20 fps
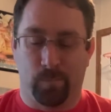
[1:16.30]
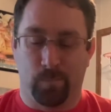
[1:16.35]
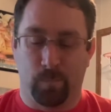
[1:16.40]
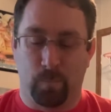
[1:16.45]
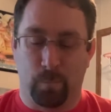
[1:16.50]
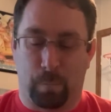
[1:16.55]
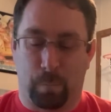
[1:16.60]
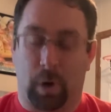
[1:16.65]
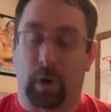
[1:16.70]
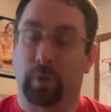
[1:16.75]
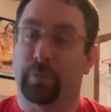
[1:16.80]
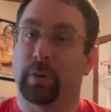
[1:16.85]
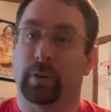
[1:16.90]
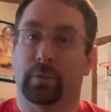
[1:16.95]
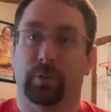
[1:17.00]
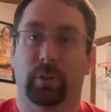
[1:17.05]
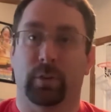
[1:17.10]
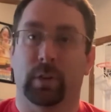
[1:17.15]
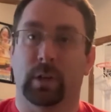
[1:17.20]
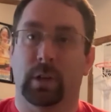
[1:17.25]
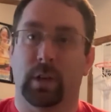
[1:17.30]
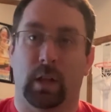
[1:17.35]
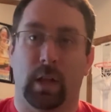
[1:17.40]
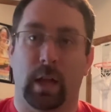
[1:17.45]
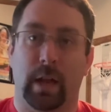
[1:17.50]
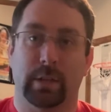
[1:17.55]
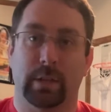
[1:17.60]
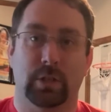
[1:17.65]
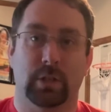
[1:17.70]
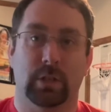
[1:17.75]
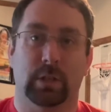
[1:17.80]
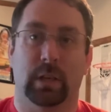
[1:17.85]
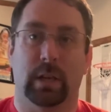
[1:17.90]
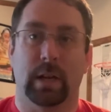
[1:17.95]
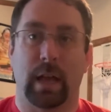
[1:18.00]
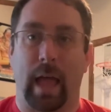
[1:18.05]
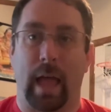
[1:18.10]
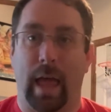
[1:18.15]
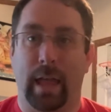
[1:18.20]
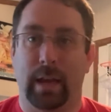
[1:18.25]
Perfect for the collection, can
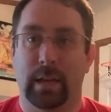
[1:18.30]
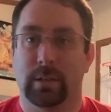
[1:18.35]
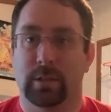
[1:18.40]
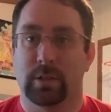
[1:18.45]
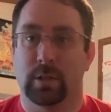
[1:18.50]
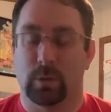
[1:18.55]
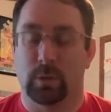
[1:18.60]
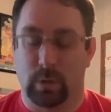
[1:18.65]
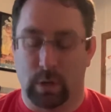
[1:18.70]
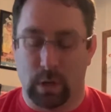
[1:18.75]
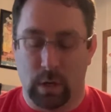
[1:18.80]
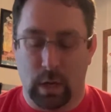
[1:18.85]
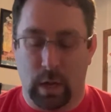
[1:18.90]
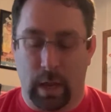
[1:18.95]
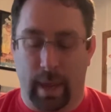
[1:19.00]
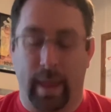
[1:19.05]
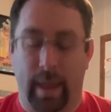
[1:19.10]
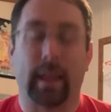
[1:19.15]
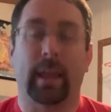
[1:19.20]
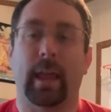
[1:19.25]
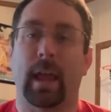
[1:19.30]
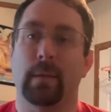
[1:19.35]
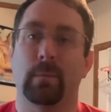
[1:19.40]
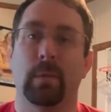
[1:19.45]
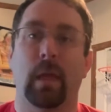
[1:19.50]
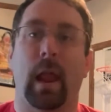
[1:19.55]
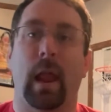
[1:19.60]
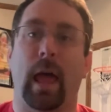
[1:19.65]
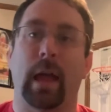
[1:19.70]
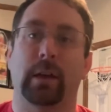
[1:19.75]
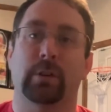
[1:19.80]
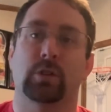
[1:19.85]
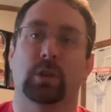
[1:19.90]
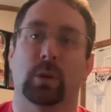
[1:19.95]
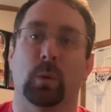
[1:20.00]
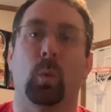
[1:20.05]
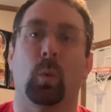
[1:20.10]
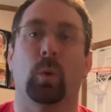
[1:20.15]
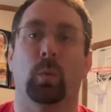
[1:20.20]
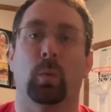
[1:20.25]
add it to it, and a game that I
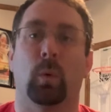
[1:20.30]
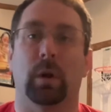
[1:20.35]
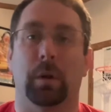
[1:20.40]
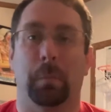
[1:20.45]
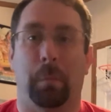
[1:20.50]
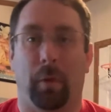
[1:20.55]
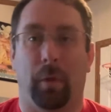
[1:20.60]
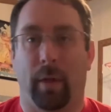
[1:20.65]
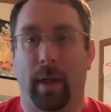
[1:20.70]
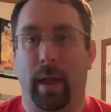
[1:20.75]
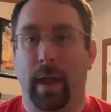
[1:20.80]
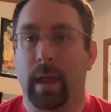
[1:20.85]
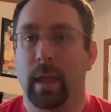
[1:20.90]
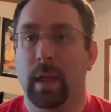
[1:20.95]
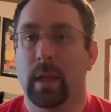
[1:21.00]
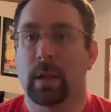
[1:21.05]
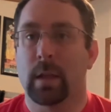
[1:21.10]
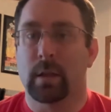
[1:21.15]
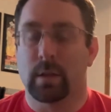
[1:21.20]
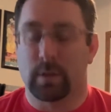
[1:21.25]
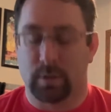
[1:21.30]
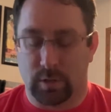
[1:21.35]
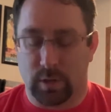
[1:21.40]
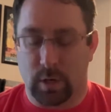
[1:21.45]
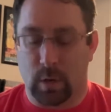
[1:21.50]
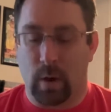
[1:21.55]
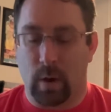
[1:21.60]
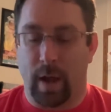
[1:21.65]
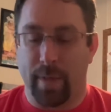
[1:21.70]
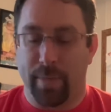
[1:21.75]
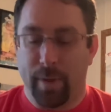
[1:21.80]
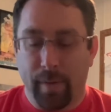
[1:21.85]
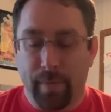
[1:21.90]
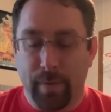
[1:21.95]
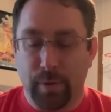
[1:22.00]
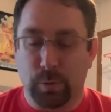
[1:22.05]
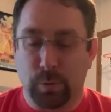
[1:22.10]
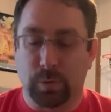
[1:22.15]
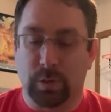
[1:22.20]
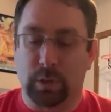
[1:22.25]
actually would want to play. So I thought
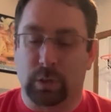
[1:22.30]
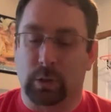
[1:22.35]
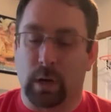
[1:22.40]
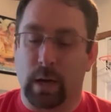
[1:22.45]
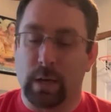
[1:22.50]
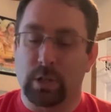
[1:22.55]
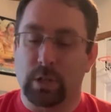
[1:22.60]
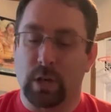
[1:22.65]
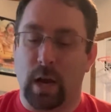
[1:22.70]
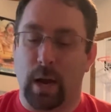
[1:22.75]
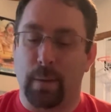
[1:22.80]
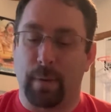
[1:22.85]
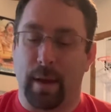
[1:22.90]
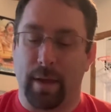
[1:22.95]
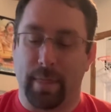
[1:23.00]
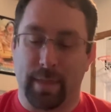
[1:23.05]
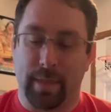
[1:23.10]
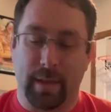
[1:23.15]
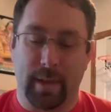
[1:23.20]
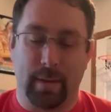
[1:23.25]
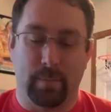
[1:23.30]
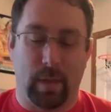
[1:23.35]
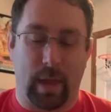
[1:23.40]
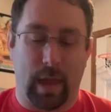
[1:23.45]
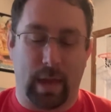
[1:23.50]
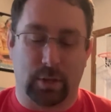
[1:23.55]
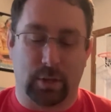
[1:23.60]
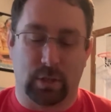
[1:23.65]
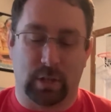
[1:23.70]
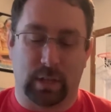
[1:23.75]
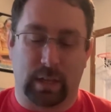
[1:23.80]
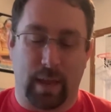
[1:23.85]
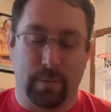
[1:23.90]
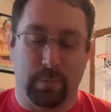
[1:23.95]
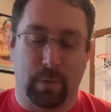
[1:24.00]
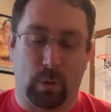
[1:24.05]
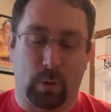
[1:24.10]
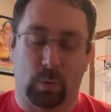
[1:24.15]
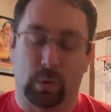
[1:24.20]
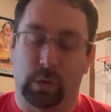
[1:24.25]
this was a great job by them. They actually gave
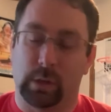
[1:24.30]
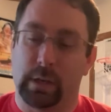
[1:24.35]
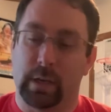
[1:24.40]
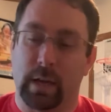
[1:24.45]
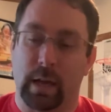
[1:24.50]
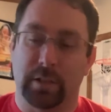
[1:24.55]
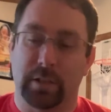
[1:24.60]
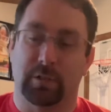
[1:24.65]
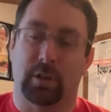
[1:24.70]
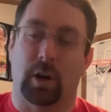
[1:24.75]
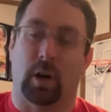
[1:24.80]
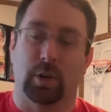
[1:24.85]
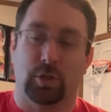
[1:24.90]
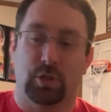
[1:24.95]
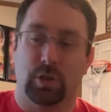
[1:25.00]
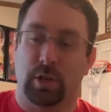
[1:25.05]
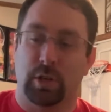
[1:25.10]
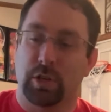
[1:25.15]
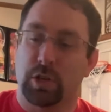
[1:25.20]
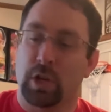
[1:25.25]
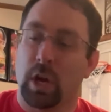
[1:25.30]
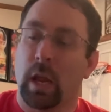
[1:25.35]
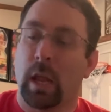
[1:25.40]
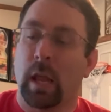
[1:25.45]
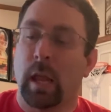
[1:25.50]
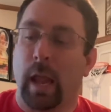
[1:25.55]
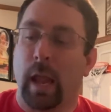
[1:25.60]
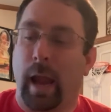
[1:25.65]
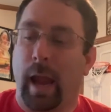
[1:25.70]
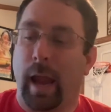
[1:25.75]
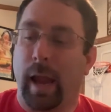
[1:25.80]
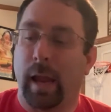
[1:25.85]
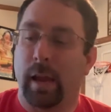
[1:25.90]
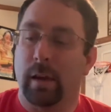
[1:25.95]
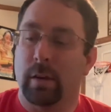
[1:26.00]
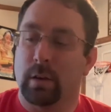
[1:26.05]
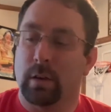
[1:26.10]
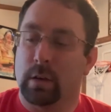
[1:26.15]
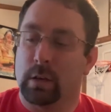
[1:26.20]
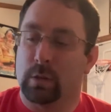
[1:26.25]
me a really nice cartridge.
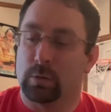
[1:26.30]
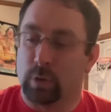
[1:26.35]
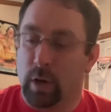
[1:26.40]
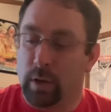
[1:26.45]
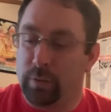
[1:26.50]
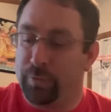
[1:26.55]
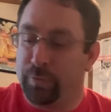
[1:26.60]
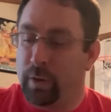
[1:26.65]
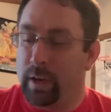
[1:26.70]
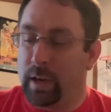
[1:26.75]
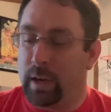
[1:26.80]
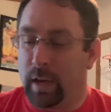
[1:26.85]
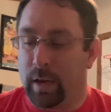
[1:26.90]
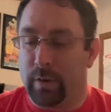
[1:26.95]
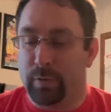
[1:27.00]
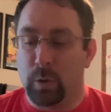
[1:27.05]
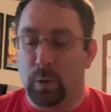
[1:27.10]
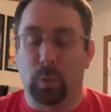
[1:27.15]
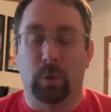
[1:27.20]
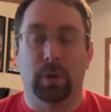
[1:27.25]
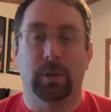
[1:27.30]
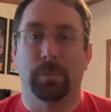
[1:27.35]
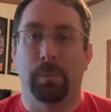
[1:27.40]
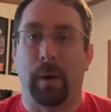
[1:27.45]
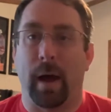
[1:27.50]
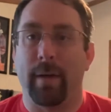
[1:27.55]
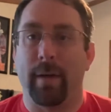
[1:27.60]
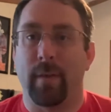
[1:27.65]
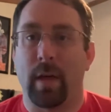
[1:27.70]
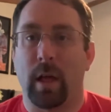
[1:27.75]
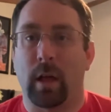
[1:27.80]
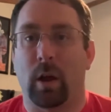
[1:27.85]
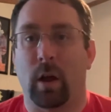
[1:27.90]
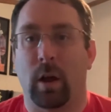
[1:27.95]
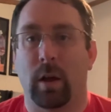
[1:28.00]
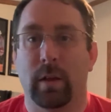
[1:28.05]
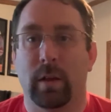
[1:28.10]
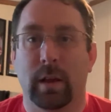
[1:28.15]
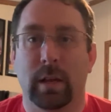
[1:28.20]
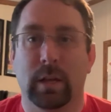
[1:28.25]
And roughly, if you were to buy that
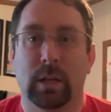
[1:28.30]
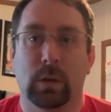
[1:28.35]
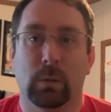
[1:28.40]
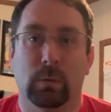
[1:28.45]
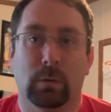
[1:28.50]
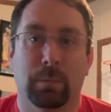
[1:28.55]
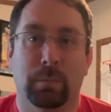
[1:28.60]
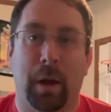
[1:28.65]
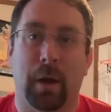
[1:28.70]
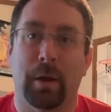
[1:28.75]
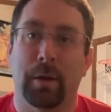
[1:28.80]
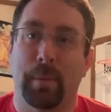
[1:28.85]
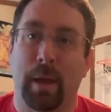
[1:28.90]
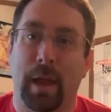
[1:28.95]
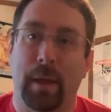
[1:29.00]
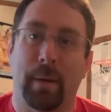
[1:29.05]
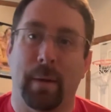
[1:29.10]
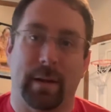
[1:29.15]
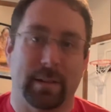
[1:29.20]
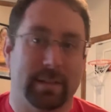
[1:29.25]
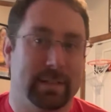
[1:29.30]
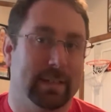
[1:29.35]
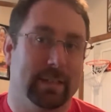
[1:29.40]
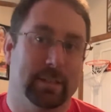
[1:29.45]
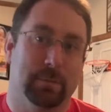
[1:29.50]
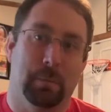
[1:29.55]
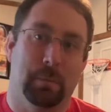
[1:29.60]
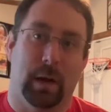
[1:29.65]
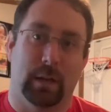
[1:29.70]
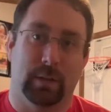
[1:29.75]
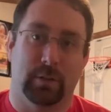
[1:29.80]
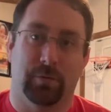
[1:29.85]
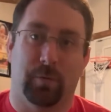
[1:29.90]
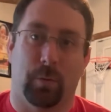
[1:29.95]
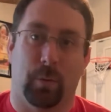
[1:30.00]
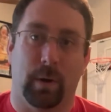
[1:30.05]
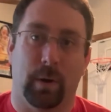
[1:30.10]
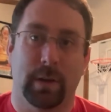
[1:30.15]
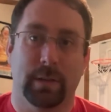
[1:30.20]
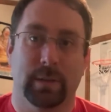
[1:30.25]
on it, you'd probably pay about $6
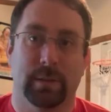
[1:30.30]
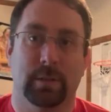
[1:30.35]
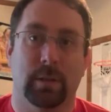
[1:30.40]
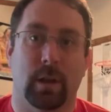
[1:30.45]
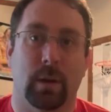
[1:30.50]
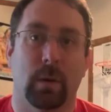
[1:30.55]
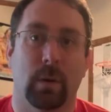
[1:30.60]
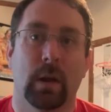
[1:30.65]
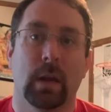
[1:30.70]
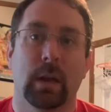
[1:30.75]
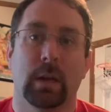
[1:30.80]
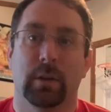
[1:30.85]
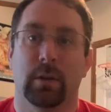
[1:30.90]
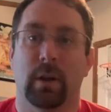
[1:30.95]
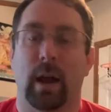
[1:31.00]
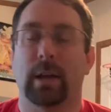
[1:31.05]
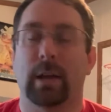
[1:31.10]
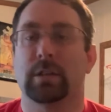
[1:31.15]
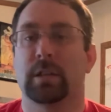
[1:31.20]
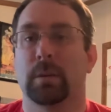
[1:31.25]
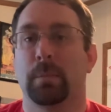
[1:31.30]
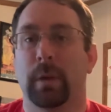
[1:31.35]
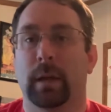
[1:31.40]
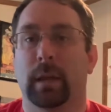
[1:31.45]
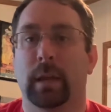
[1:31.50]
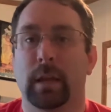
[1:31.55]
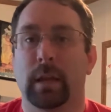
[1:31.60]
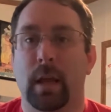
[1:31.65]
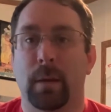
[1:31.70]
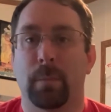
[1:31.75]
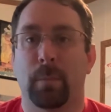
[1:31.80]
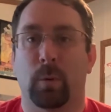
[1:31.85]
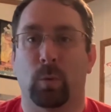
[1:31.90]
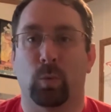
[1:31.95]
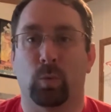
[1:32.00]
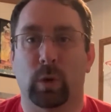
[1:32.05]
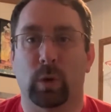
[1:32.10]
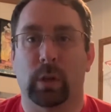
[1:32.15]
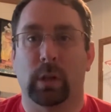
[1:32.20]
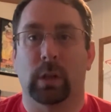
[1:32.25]
for it. So you're actually picking up a
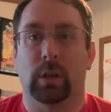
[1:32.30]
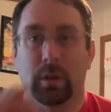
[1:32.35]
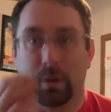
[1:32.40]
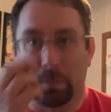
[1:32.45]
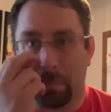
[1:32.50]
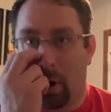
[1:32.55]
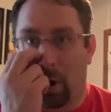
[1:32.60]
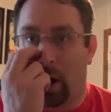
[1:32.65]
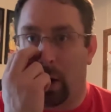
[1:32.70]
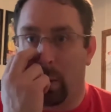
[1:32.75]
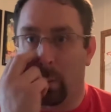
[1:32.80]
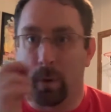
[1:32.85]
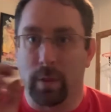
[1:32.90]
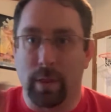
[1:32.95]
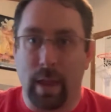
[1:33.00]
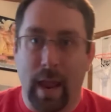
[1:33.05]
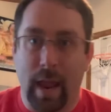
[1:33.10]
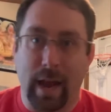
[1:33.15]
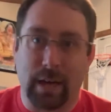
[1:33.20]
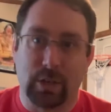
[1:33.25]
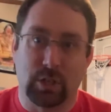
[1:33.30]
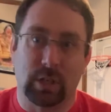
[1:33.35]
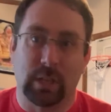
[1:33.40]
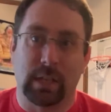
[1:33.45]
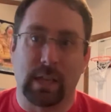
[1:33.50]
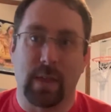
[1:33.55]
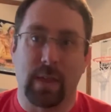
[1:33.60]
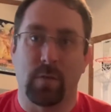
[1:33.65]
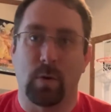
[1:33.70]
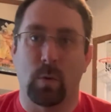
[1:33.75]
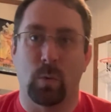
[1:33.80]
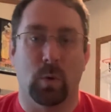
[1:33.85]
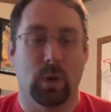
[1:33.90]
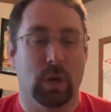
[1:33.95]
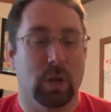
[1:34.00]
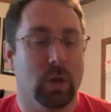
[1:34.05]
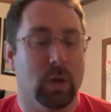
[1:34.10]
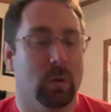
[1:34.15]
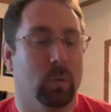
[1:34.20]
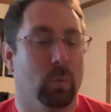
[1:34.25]
really good part when they actually give it
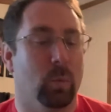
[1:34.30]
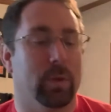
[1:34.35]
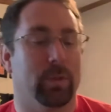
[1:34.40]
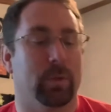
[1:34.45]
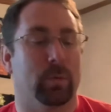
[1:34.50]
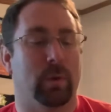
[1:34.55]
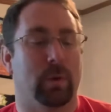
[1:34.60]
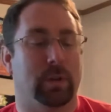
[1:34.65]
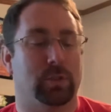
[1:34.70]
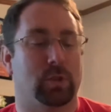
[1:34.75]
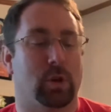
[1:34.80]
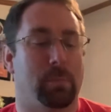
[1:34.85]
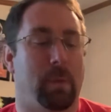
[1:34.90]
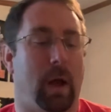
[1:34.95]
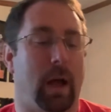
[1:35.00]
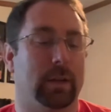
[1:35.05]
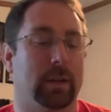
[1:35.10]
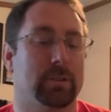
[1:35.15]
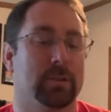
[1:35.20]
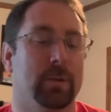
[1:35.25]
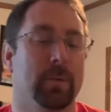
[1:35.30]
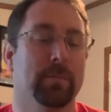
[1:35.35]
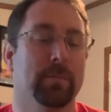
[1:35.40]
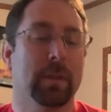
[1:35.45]
you with the Retro box.